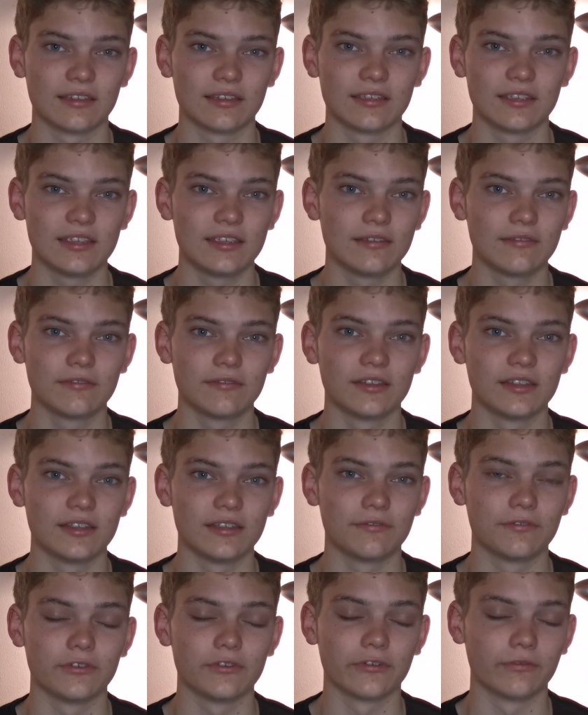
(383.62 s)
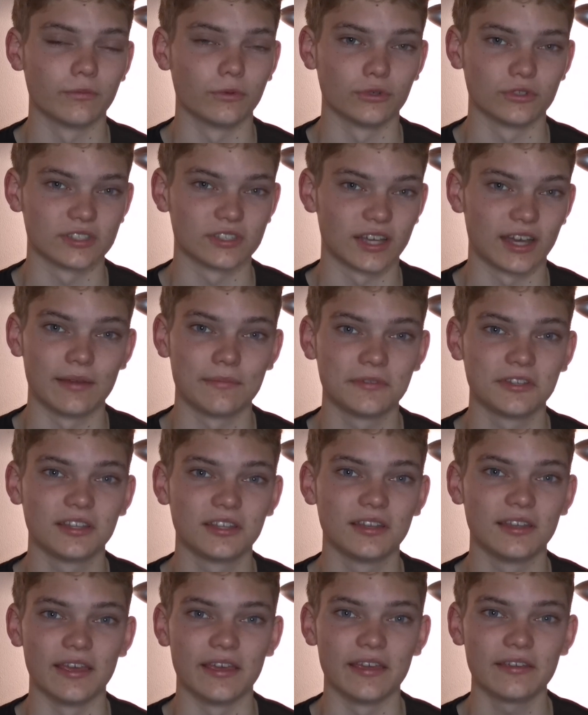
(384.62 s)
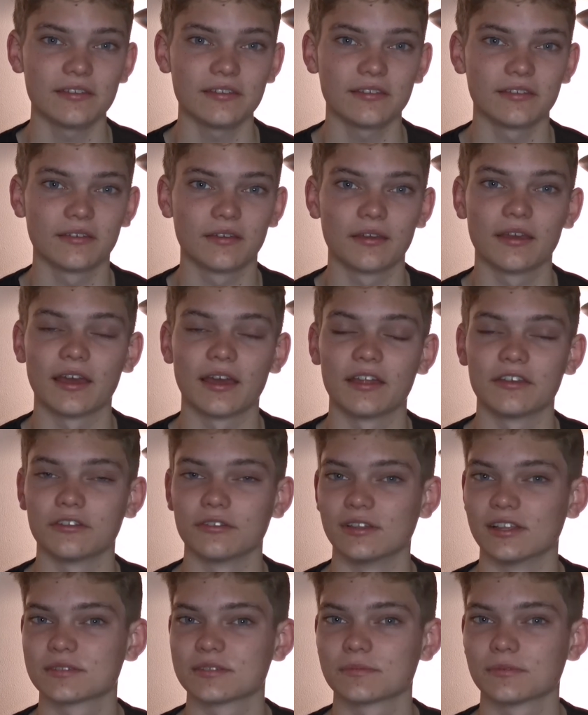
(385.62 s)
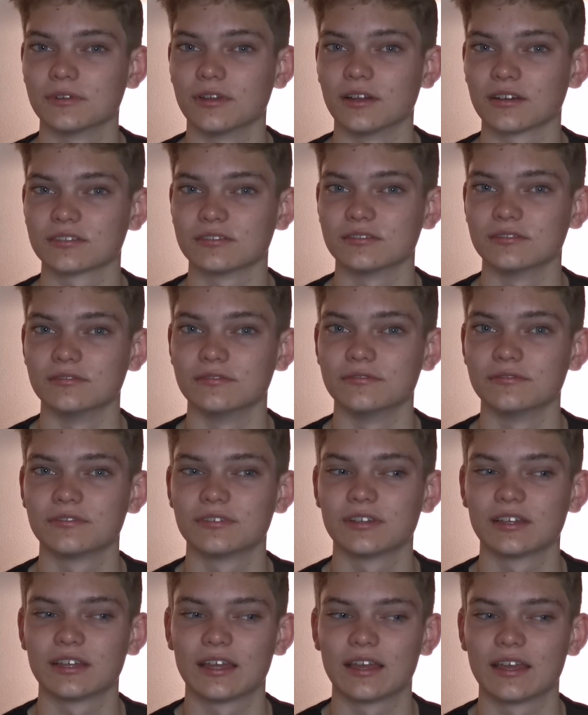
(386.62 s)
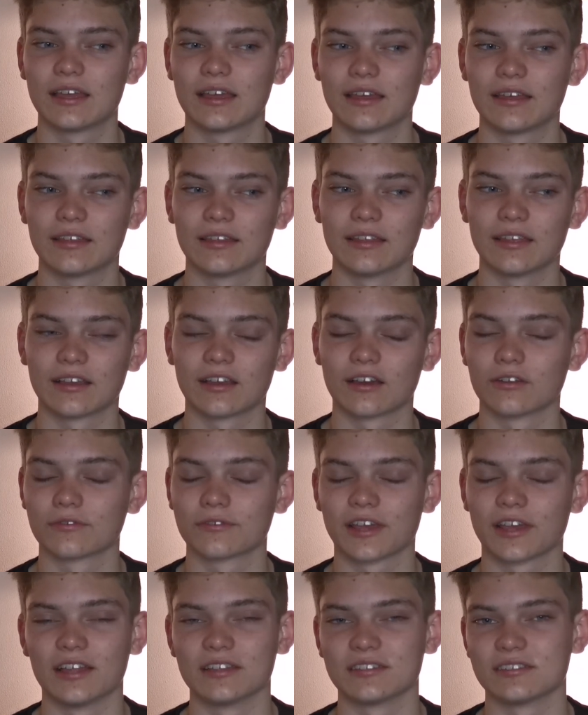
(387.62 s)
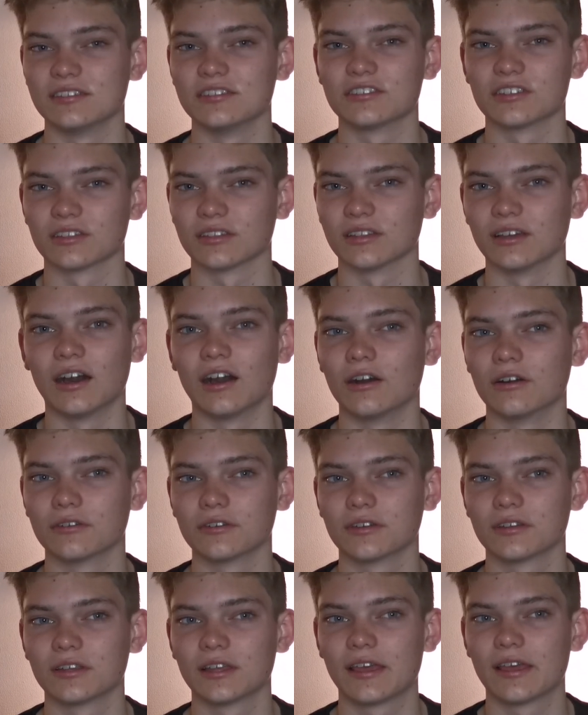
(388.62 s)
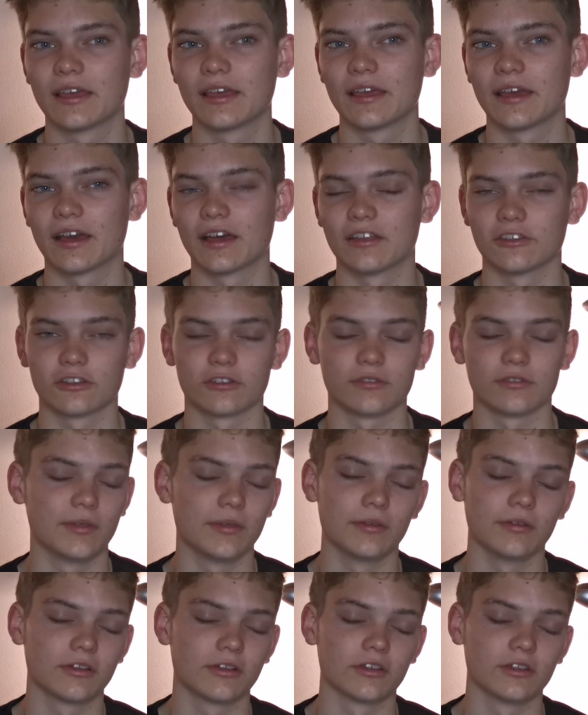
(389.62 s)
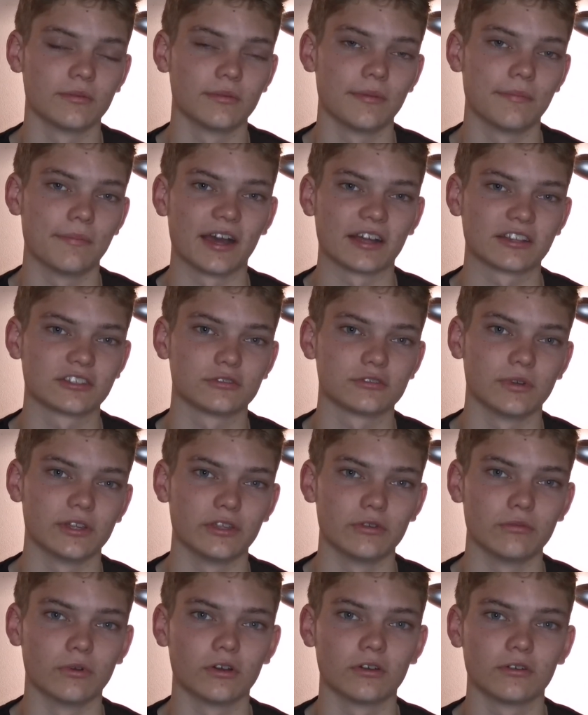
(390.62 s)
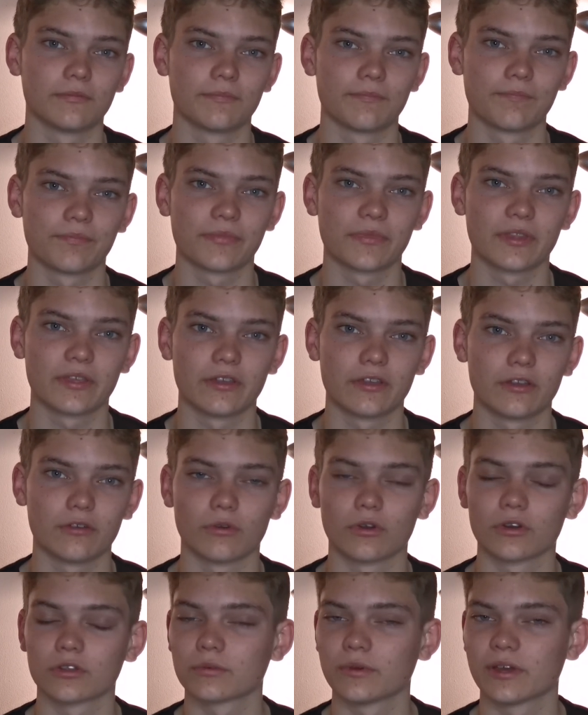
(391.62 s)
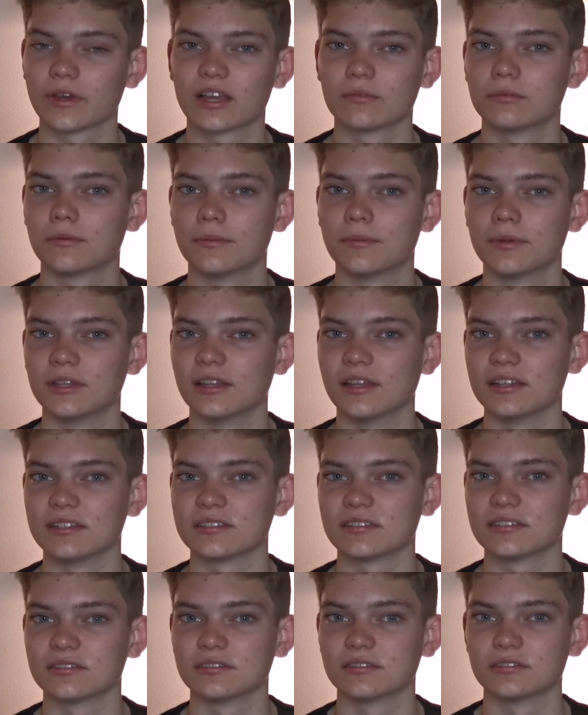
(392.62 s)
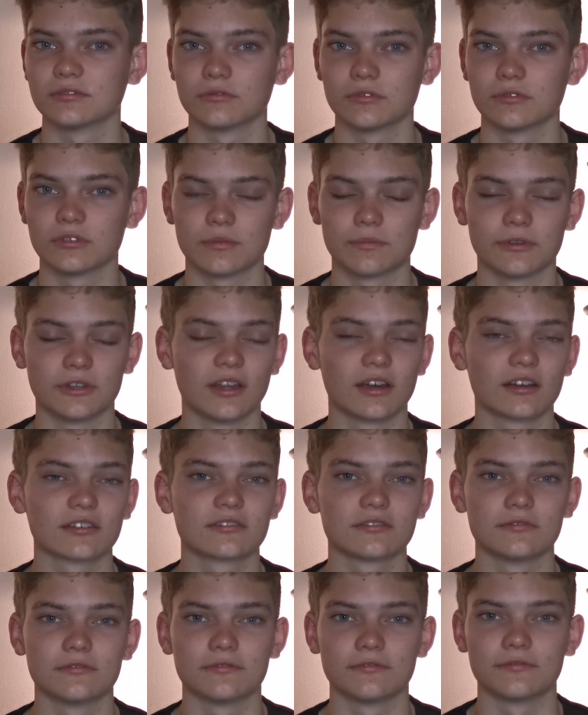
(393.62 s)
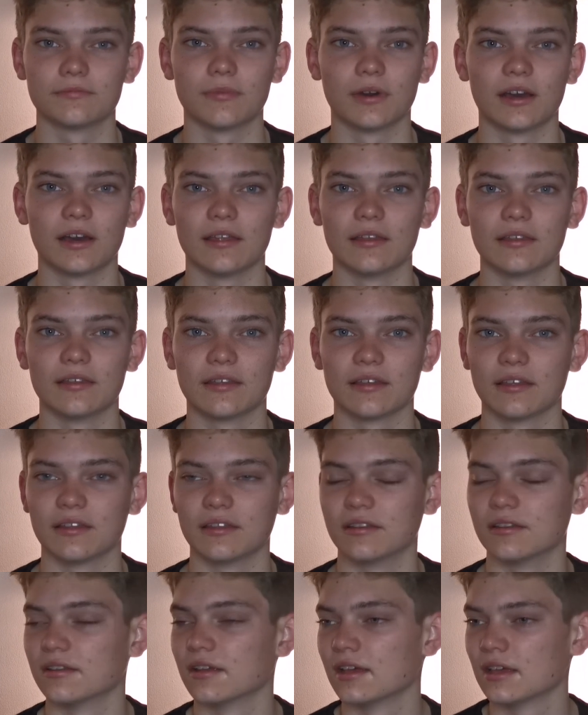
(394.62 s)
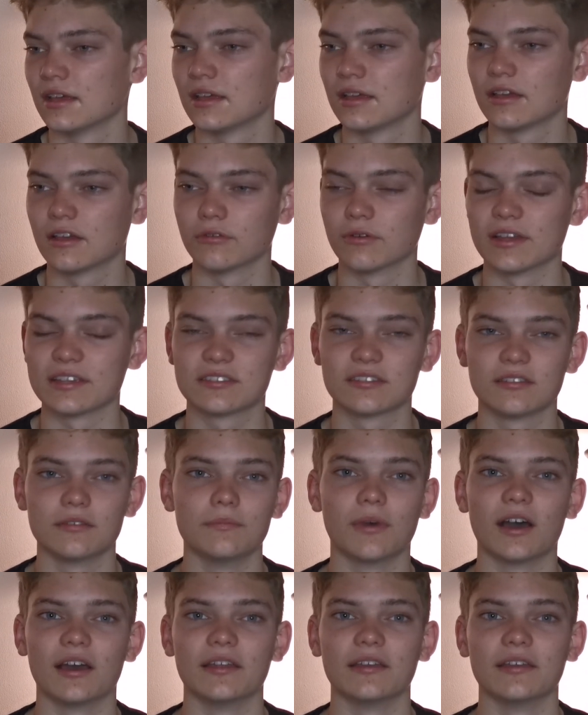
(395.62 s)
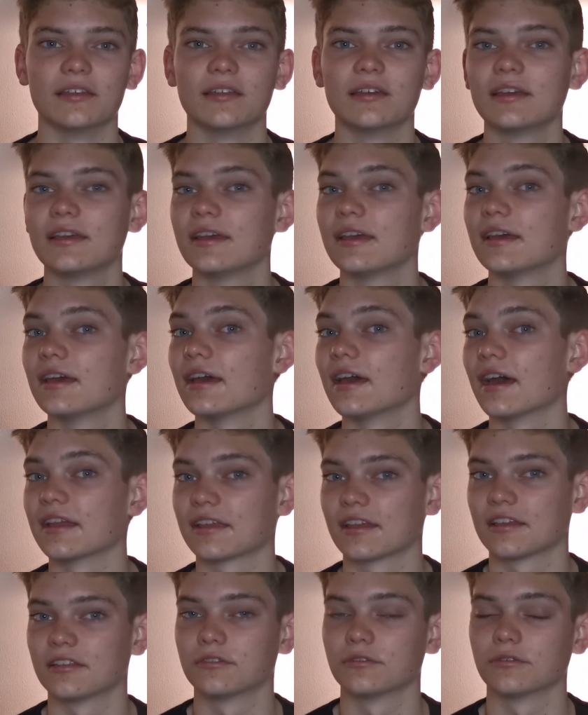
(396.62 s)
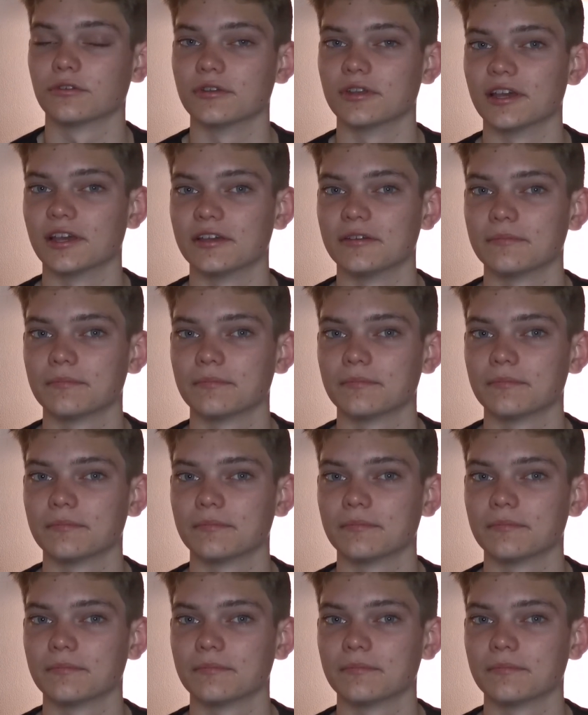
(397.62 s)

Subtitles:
even if you have more time in the day and you're less productive, they kind of cancel each other out, and you're going to be back to where you were. Rather wake up a bit later with a productive mind and rested mind and get through your day.